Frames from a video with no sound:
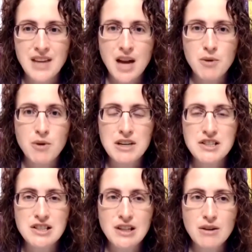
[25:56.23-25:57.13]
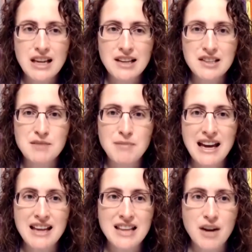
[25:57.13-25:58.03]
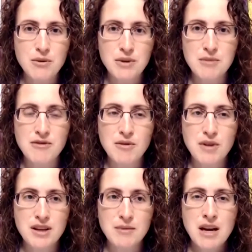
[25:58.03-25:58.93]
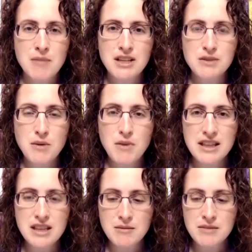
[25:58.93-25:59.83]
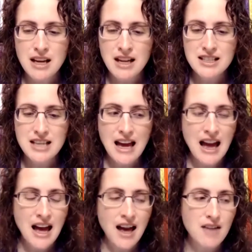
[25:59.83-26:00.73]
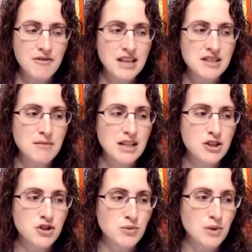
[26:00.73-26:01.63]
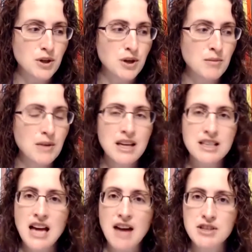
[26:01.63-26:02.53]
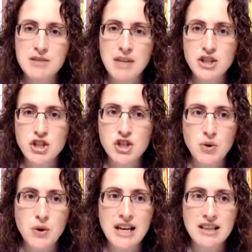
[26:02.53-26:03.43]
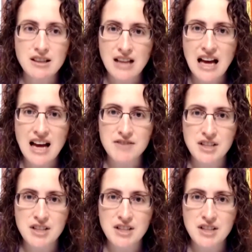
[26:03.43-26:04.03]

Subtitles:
And we want to slowly expand that room for them, because we want them to have as much room, to have as much joy in their lives as